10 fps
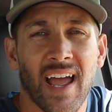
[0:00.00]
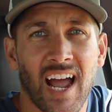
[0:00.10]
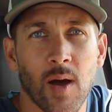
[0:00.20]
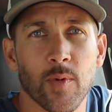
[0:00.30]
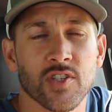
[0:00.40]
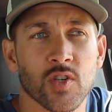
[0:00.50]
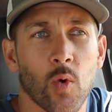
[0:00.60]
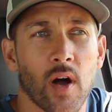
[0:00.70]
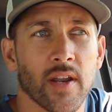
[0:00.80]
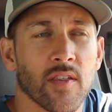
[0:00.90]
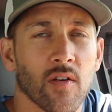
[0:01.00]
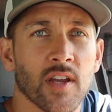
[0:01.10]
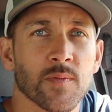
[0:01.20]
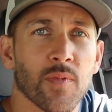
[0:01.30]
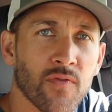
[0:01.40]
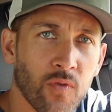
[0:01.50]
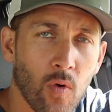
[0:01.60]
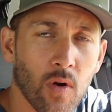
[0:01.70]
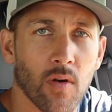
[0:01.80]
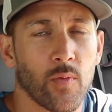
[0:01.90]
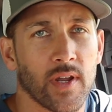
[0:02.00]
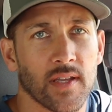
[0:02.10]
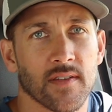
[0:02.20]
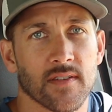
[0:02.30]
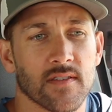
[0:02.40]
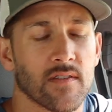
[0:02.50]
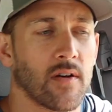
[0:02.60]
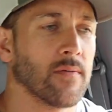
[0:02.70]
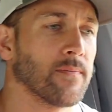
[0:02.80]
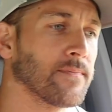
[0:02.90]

how much squatting there is before we get this installed.